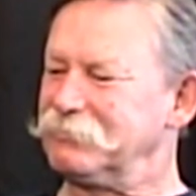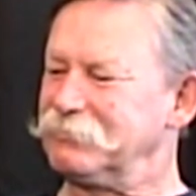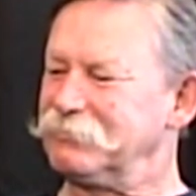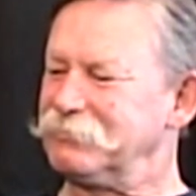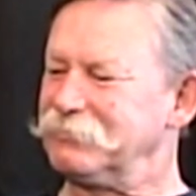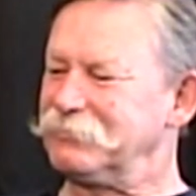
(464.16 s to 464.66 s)

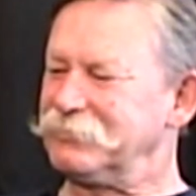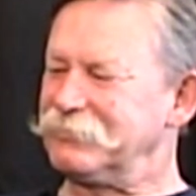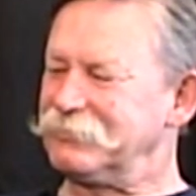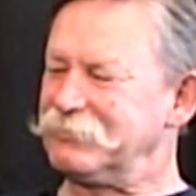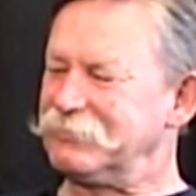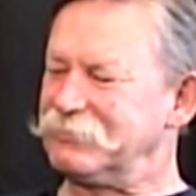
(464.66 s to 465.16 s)

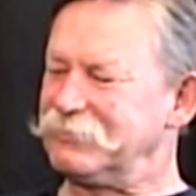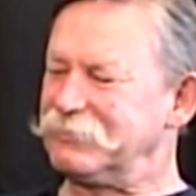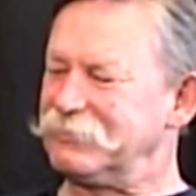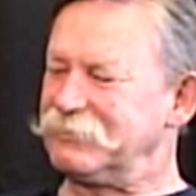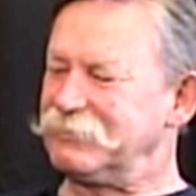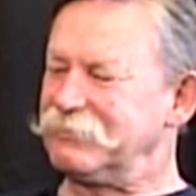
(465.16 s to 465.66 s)

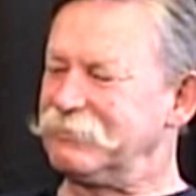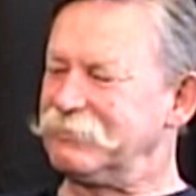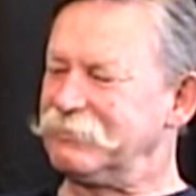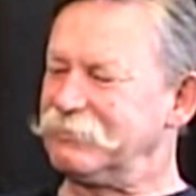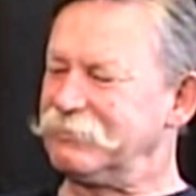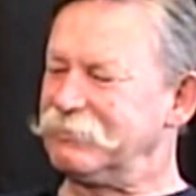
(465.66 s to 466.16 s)

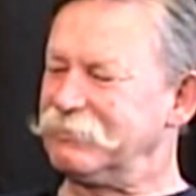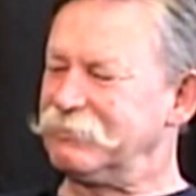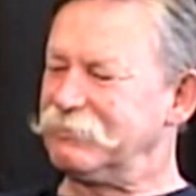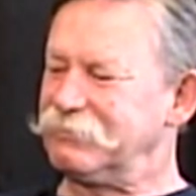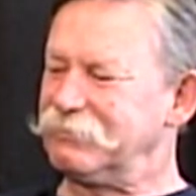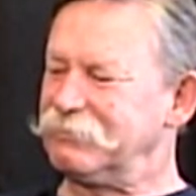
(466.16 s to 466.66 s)

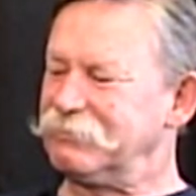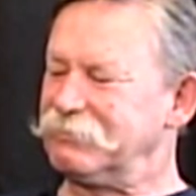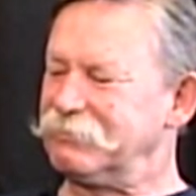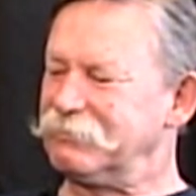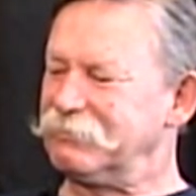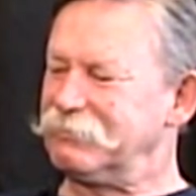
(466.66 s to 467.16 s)

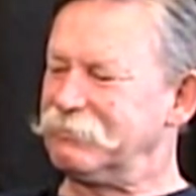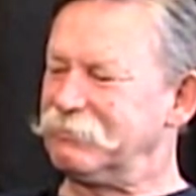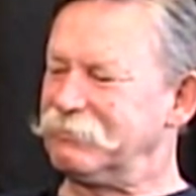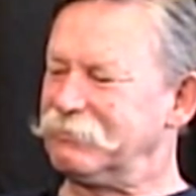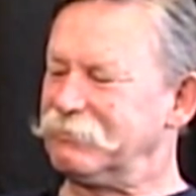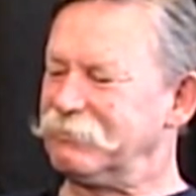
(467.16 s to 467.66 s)

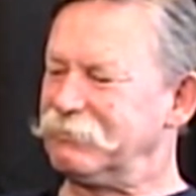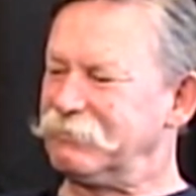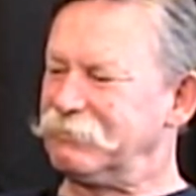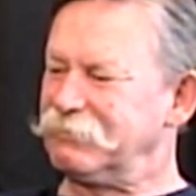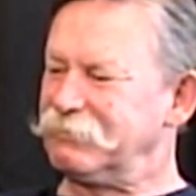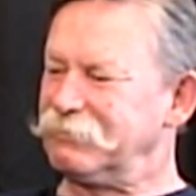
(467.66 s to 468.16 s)

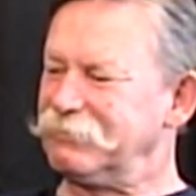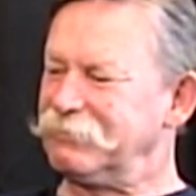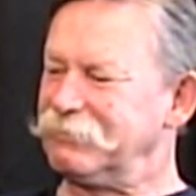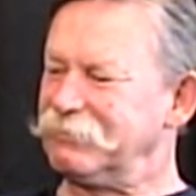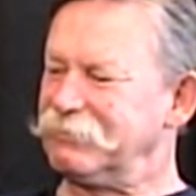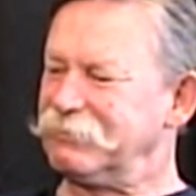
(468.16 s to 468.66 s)

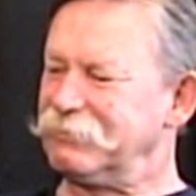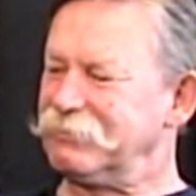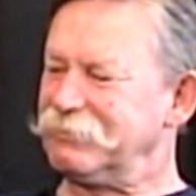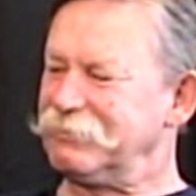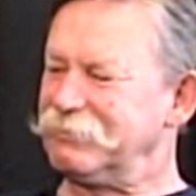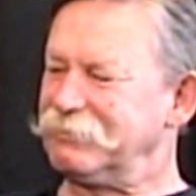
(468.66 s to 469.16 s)

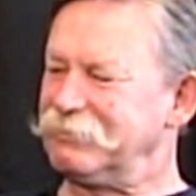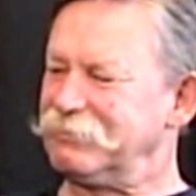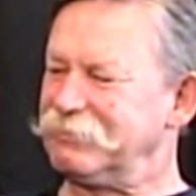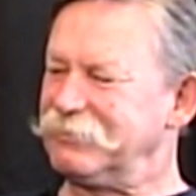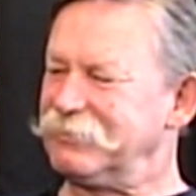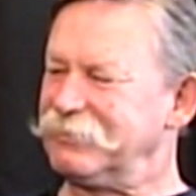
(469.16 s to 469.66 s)

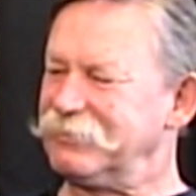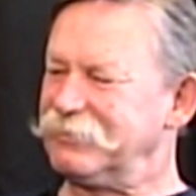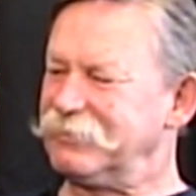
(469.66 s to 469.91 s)
(silent)